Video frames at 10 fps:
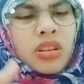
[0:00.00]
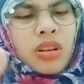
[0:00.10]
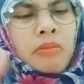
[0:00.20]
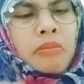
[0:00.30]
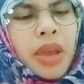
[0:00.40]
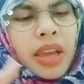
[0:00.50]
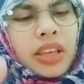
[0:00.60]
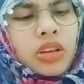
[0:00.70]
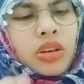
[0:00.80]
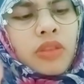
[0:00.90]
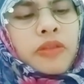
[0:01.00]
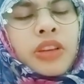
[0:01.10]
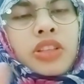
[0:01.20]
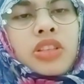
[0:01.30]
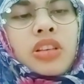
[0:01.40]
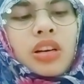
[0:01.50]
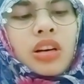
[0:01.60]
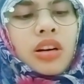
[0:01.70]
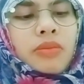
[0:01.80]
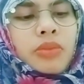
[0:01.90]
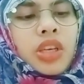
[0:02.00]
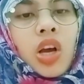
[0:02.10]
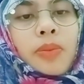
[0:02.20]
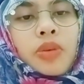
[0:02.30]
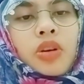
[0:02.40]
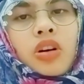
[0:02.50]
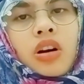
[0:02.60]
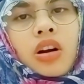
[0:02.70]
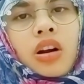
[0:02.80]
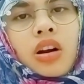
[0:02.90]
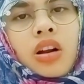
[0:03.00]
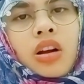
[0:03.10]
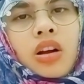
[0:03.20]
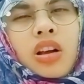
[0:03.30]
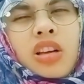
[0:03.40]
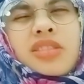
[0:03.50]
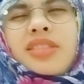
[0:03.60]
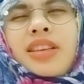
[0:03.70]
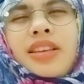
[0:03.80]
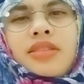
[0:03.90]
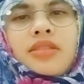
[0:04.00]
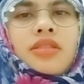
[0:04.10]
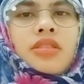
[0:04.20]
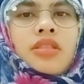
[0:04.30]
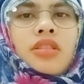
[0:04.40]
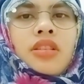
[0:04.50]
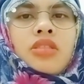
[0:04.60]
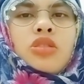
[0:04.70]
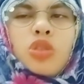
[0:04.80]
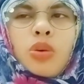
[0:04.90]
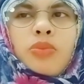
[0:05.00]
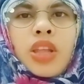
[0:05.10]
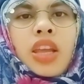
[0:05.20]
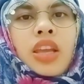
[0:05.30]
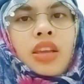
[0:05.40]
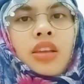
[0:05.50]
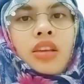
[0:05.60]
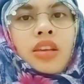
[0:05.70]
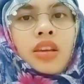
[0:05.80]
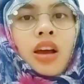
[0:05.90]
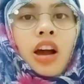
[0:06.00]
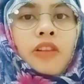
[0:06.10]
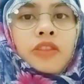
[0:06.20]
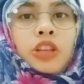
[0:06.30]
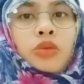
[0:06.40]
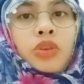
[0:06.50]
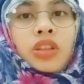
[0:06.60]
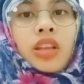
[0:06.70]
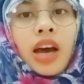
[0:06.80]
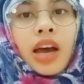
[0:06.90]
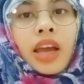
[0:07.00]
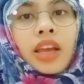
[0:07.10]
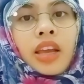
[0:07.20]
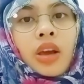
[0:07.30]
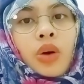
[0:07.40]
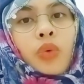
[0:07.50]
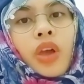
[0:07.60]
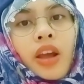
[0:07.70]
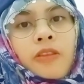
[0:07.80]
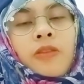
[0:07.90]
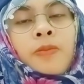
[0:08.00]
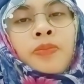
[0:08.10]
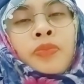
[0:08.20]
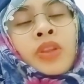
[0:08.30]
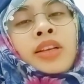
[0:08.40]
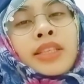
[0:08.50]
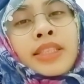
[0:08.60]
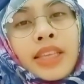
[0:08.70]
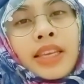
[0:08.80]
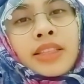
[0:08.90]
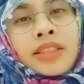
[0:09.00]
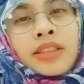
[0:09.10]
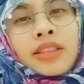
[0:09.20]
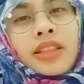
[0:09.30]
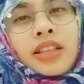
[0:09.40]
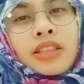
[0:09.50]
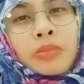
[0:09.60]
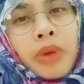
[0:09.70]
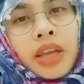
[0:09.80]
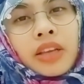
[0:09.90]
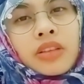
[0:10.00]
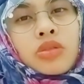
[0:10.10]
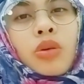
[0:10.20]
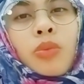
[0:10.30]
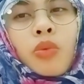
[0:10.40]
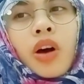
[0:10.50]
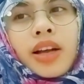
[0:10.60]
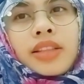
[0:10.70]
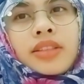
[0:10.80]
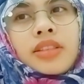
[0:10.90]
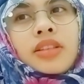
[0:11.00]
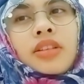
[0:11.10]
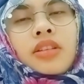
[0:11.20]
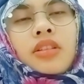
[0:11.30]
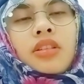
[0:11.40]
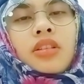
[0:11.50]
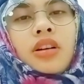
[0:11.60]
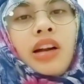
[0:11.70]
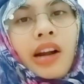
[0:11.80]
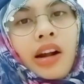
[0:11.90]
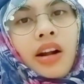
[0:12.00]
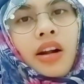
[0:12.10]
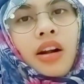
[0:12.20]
make your finger become your sins. Someday, after we die, we have sins that make someone's heart